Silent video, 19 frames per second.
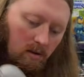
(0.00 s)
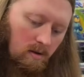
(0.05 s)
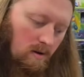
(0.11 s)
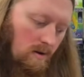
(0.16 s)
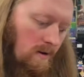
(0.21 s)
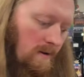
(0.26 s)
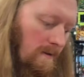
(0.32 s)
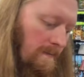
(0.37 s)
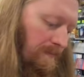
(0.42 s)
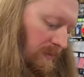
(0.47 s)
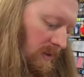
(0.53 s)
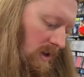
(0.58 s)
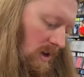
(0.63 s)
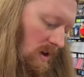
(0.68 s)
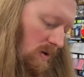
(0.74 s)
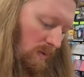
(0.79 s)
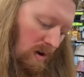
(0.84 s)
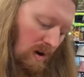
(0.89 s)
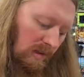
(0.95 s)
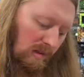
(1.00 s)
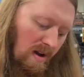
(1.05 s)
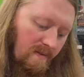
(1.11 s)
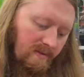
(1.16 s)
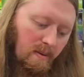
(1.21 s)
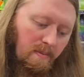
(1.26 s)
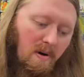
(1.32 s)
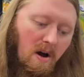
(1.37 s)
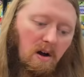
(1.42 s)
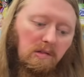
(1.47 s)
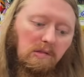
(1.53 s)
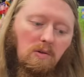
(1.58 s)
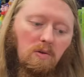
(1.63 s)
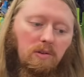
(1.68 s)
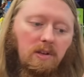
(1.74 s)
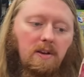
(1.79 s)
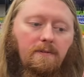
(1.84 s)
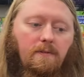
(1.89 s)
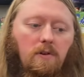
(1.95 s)
That's cool. We also have the box
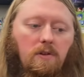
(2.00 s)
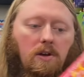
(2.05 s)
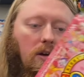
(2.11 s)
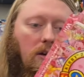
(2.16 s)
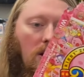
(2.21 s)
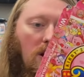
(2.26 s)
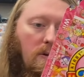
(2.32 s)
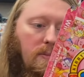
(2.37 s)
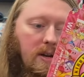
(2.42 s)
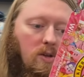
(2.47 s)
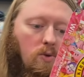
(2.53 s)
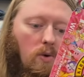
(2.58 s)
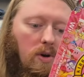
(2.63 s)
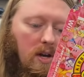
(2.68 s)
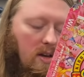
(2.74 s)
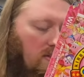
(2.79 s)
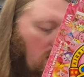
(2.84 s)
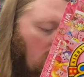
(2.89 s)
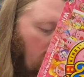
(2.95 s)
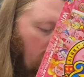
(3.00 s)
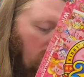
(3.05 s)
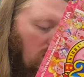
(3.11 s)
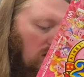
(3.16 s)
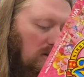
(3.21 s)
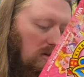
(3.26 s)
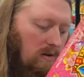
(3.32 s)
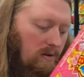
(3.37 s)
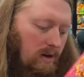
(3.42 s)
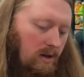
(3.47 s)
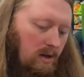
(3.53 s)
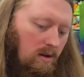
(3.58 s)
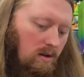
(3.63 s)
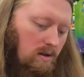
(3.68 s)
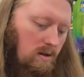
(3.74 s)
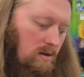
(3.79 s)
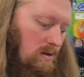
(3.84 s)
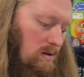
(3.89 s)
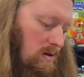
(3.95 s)
only for the Kirby 20th anniversary.
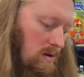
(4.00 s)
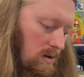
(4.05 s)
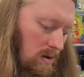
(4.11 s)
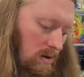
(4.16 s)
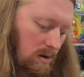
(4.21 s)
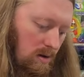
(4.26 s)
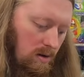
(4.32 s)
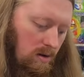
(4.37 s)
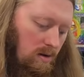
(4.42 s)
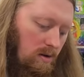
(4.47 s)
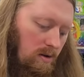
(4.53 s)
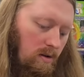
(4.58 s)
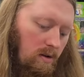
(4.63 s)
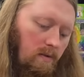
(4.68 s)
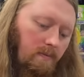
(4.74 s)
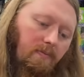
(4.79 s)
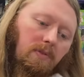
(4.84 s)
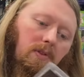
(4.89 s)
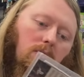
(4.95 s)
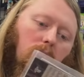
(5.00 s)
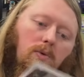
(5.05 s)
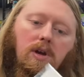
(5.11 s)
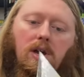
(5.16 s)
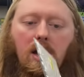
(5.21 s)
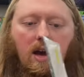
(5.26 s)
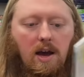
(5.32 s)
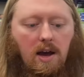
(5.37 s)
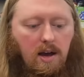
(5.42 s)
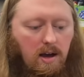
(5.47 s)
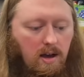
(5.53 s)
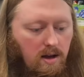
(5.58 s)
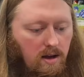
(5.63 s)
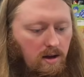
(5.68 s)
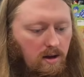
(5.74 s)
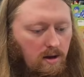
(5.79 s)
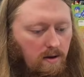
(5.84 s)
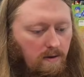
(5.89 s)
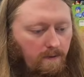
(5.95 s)
Ooh. We
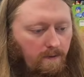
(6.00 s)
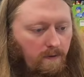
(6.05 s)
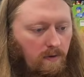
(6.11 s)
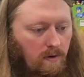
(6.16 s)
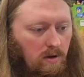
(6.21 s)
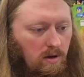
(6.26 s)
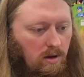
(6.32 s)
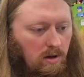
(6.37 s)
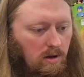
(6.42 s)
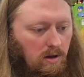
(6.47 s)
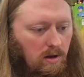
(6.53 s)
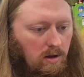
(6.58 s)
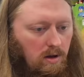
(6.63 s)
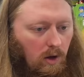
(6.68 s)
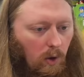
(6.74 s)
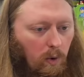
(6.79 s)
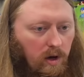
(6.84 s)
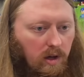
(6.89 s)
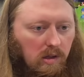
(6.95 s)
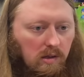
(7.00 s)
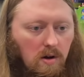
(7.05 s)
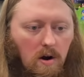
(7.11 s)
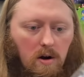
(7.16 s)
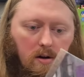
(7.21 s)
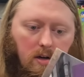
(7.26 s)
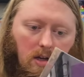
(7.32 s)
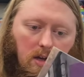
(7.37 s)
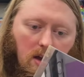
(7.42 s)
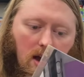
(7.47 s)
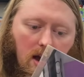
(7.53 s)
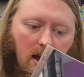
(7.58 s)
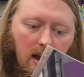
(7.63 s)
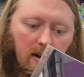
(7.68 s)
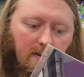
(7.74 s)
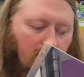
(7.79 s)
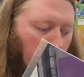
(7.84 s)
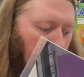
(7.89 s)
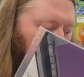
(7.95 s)
have Quick Start
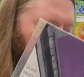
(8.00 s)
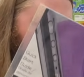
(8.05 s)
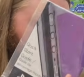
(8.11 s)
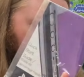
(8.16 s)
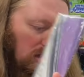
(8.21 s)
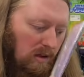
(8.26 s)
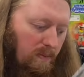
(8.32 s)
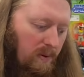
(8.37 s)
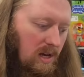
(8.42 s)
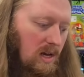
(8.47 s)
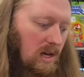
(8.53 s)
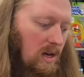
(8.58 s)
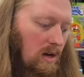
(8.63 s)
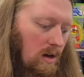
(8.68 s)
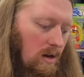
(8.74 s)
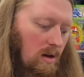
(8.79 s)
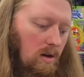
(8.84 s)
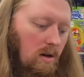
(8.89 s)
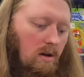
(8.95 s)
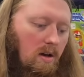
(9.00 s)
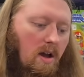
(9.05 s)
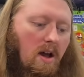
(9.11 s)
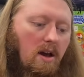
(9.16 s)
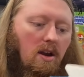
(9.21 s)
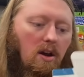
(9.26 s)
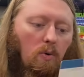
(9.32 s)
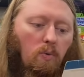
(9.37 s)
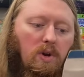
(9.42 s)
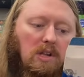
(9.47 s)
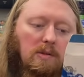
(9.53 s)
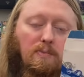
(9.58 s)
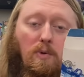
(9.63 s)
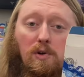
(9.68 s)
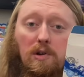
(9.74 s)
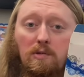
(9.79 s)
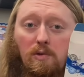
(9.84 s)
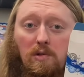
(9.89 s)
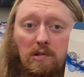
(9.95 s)
Guide for PSP and mm. a hmm. Wii
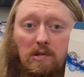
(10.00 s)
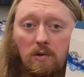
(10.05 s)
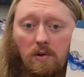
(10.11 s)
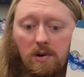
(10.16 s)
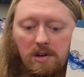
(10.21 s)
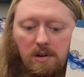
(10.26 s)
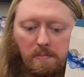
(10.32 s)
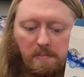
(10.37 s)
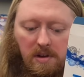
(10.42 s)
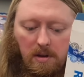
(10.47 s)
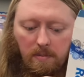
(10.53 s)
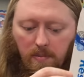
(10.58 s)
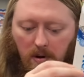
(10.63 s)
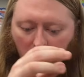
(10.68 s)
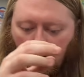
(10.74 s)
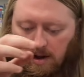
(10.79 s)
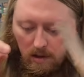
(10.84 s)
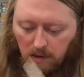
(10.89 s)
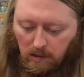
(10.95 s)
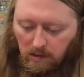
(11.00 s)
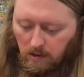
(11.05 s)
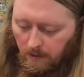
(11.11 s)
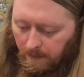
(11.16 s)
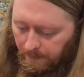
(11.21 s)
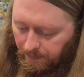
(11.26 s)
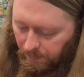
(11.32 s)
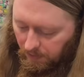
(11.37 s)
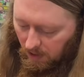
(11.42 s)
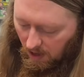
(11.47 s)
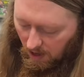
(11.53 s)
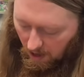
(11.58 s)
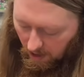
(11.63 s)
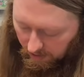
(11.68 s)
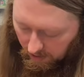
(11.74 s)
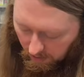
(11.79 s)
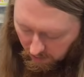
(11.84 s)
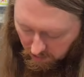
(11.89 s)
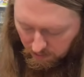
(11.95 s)
Sports Resort big box. Right.
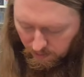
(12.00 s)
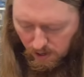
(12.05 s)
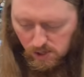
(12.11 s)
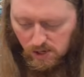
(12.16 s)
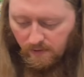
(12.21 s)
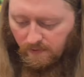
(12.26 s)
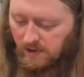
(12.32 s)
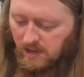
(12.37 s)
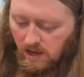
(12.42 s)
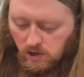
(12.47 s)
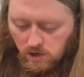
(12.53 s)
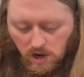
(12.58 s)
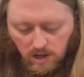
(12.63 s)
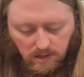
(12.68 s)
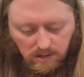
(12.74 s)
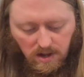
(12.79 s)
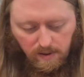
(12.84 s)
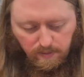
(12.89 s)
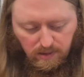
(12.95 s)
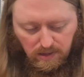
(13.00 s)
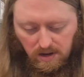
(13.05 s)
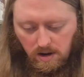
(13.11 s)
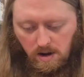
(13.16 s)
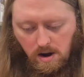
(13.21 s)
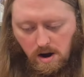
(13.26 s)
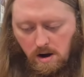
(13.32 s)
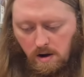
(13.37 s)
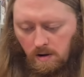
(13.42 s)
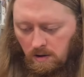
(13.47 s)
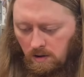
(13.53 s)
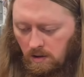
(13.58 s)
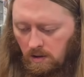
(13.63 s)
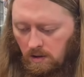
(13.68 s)
And then there's a bunch of VHS tapes in here.